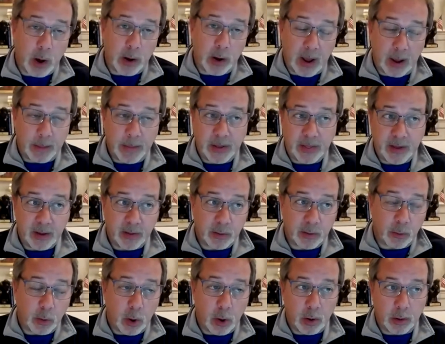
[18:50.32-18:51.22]
I mean, the
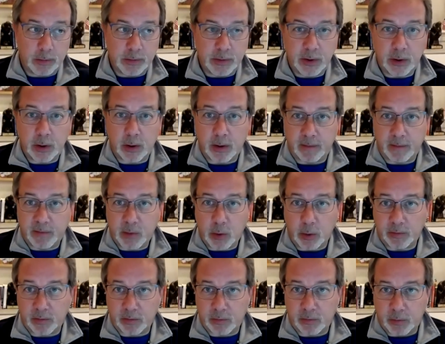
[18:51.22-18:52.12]
other role, of
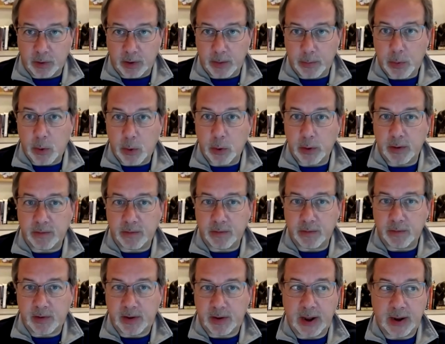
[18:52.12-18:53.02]
course, is really important, is
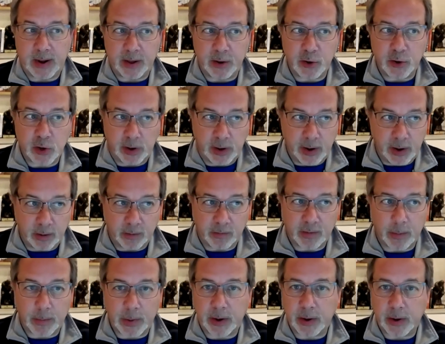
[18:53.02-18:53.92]
the data engineer,
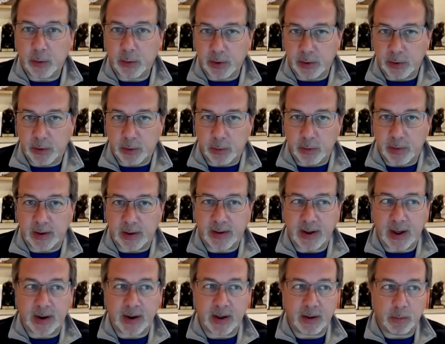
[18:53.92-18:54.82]
somebody who can do that
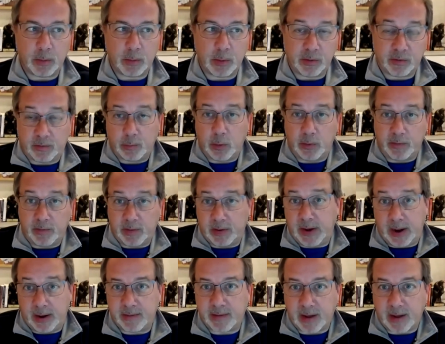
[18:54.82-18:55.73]
data once the
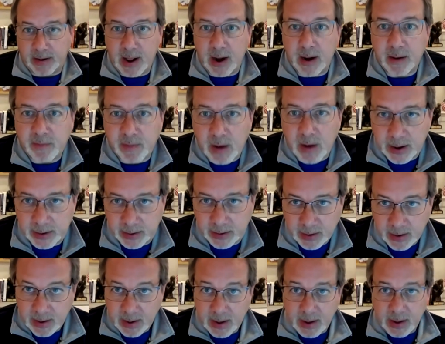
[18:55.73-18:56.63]
data is identified,
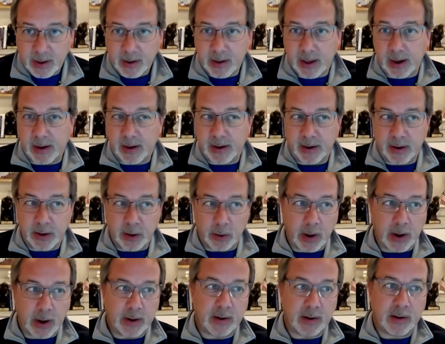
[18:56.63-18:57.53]
get it
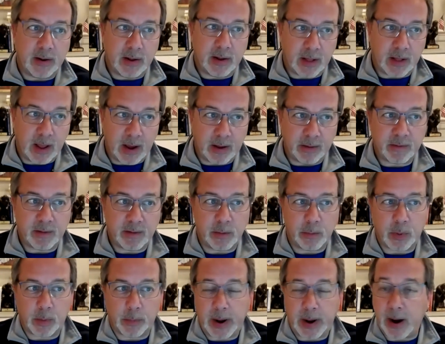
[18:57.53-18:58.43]
integrated and cleansed
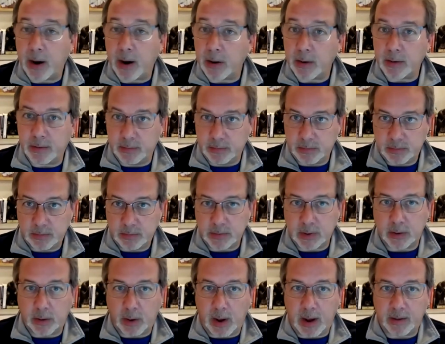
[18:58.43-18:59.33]
and prepared
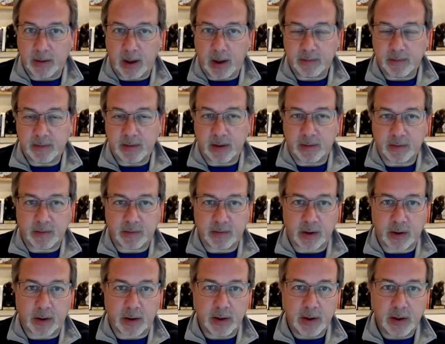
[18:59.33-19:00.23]
as
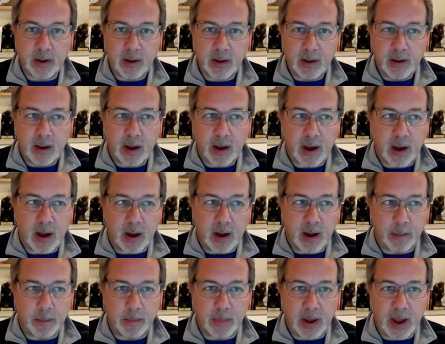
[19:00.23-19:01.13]
necessary.
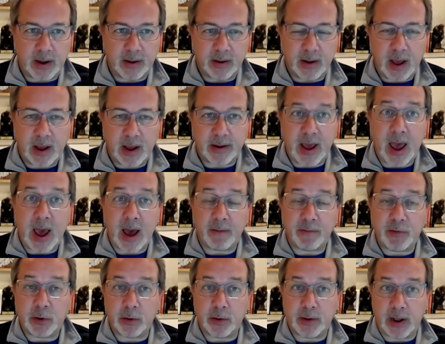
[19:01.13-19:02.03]
And to
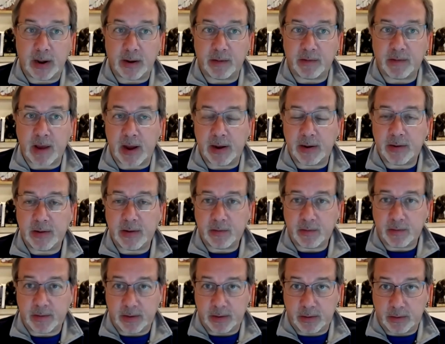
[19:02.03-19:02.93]
have your data
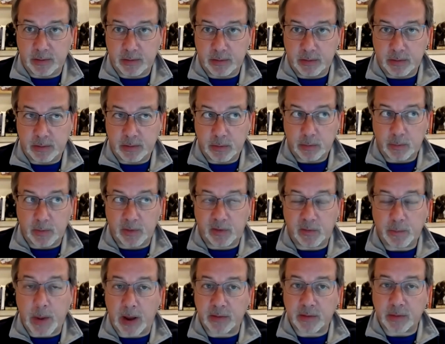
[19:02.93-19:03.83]
scientist
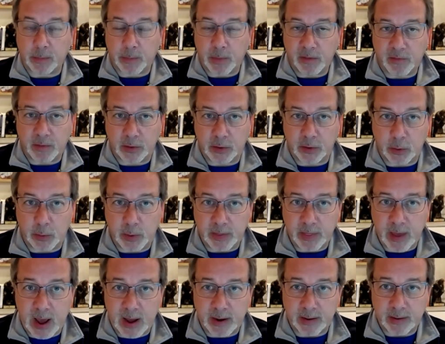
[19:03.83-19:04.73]
responsible for
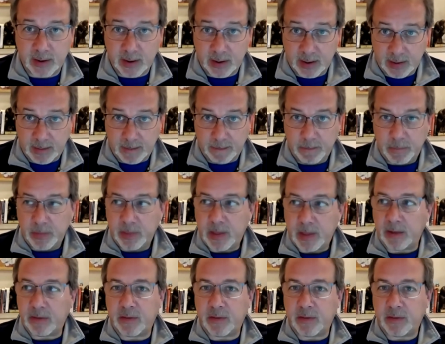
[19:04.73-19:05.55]
doing that, that's